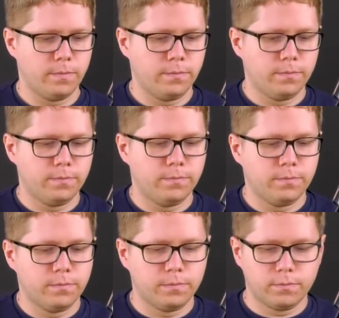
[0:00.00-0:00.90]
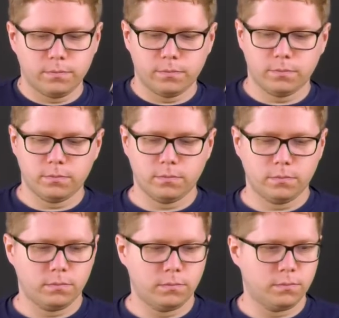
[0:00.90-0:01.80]

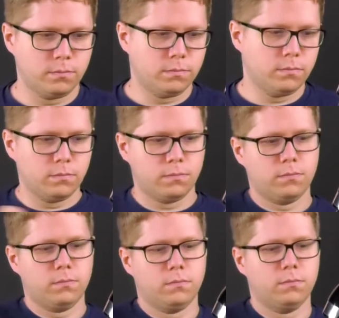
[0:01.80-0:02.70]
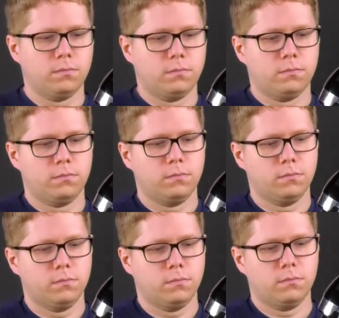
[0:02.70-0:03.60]

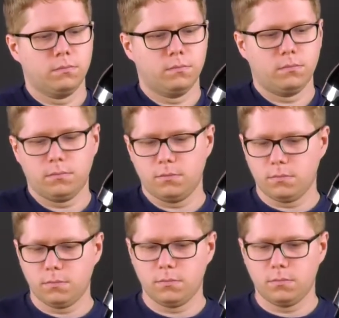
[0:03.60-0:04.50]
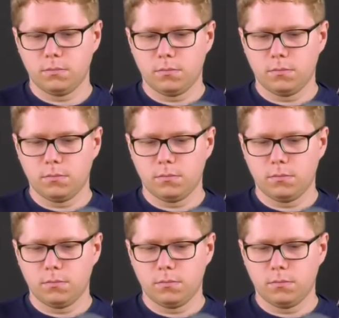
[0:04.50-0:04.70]
Nobody speaks.